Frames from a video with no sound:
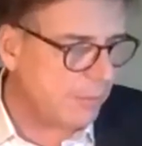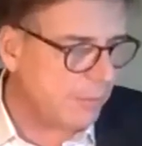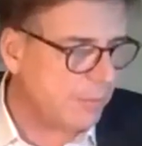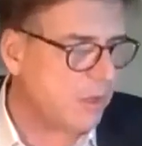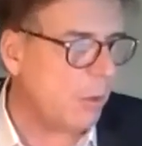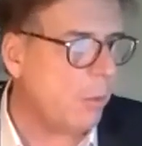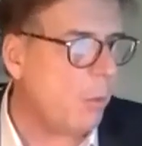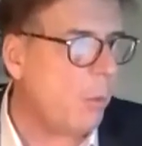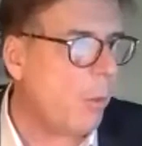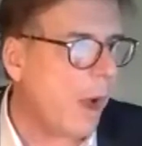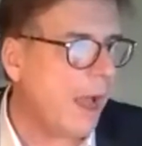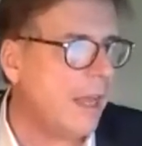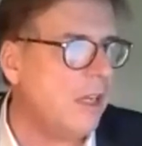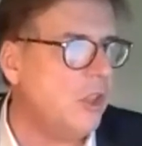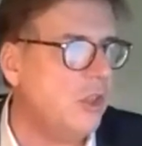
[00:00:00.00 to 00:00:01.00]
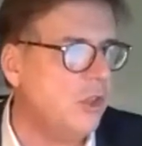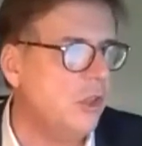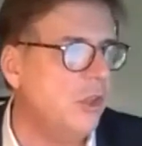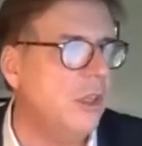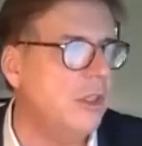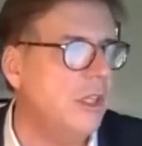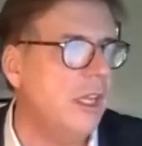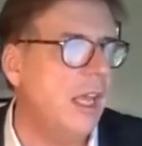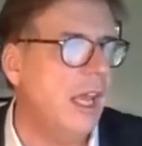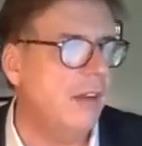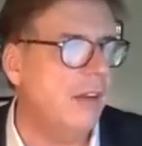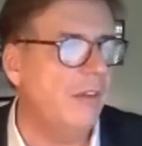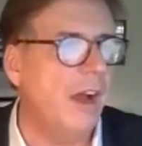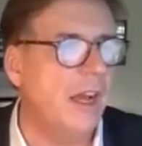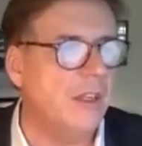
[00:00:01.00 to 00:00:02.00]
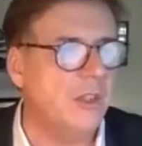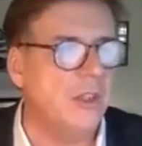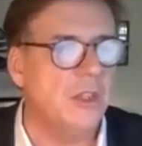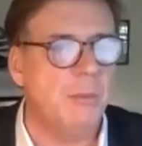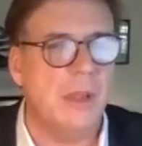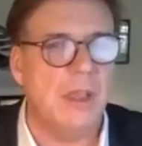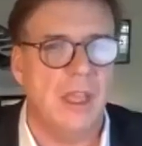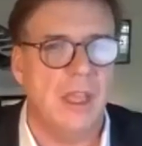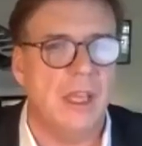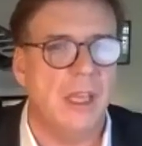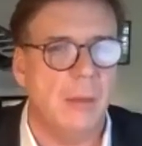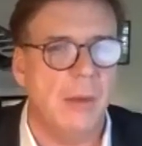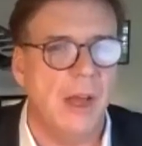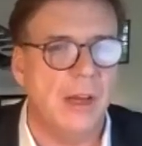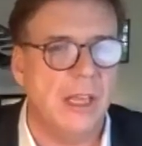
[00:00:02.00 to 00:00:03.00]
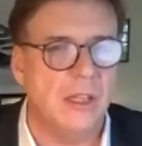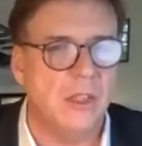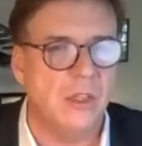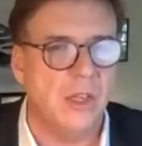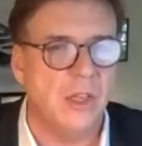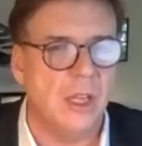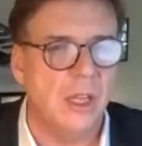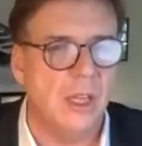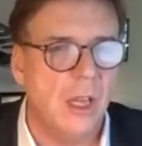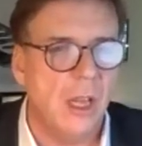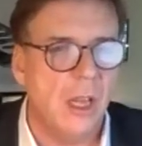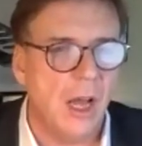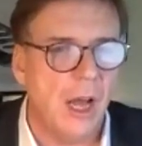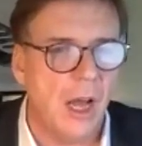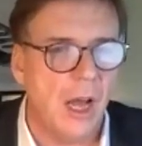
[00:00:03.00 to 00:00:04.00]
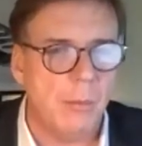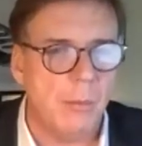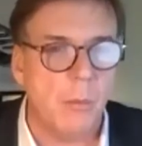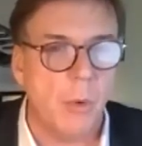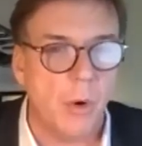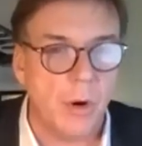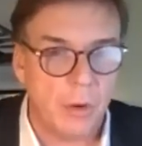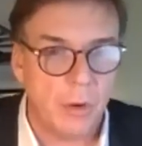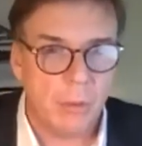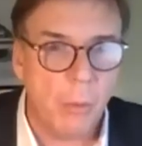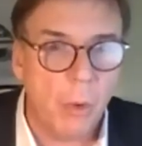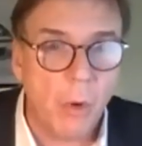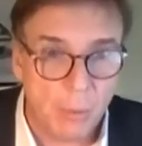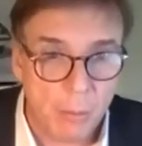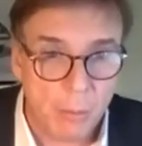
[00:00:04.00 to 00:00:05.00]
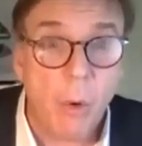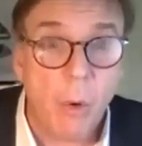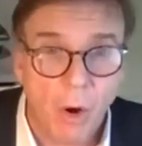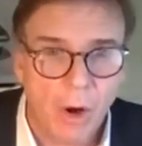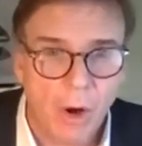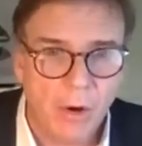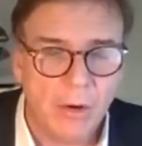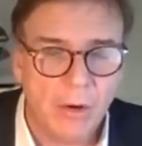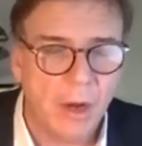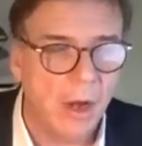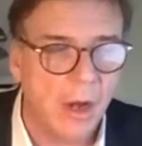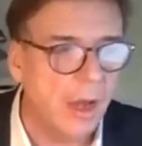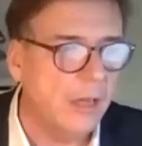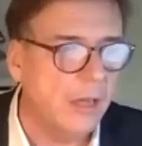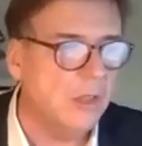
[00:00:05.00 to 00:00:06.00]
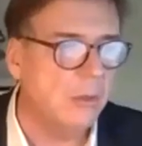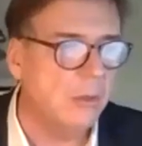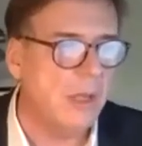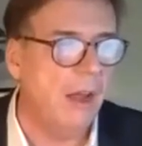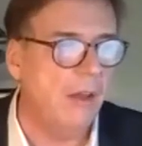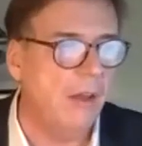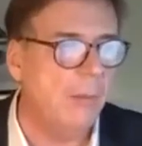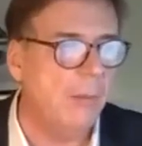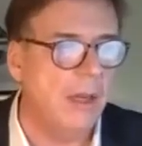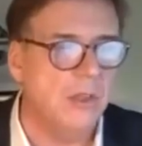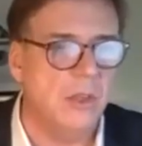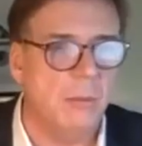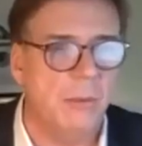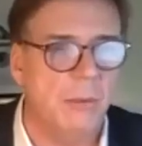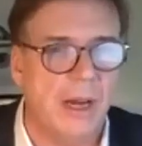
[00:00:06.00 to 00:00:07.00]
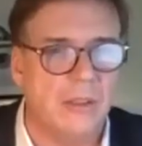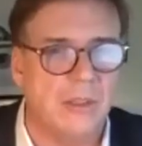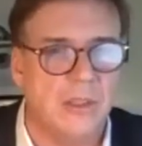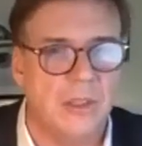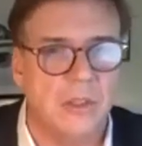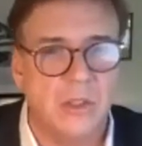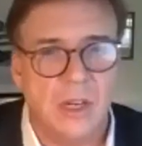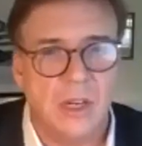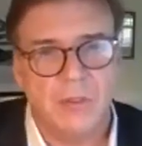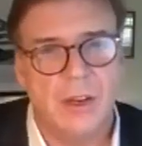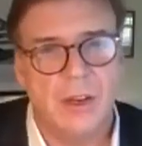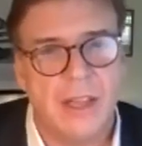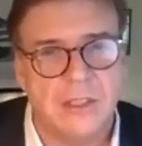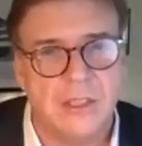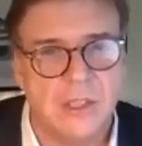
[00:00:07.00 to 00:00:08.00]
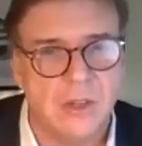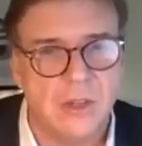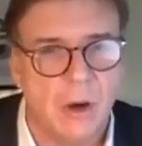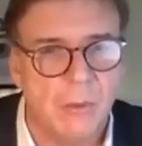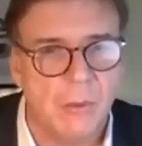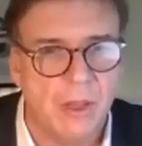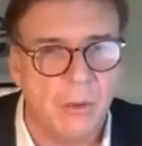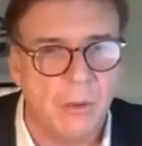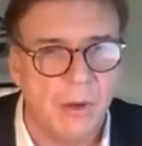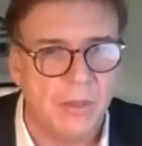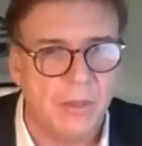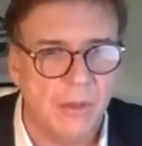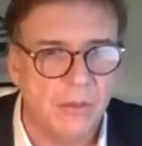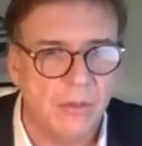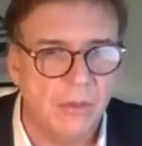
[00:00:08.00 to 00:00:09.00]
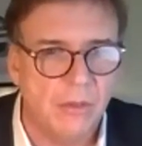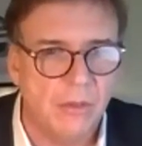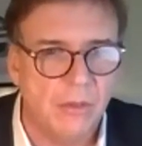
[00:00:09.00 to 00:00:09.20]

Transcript: So why should advisors be thinking about ESG more and more in terms of how they manage their practice? And Jennifer, I'd like to start with you on this.